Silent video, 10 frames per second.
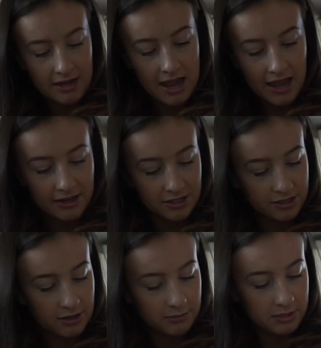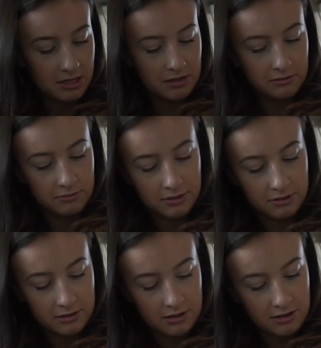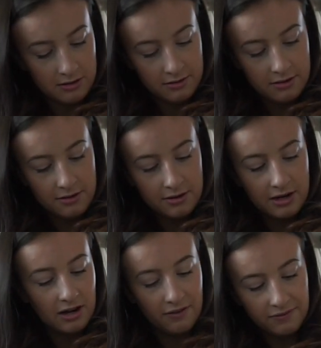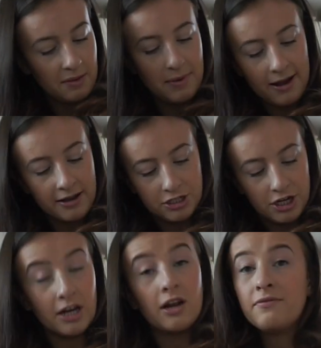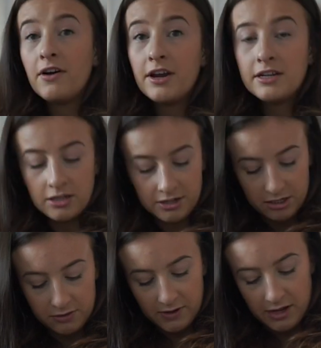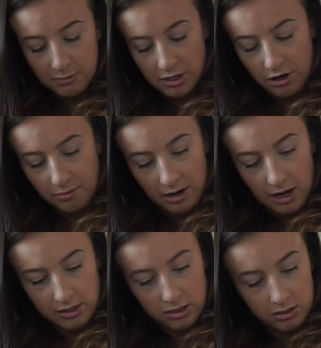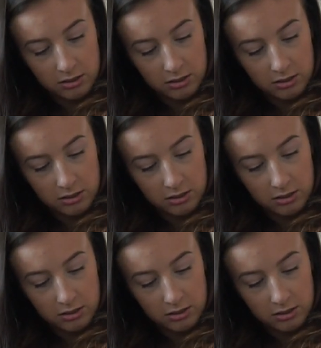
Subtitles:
Yeah, it just comes in lovely packaging, and I'm very excited for him to open it.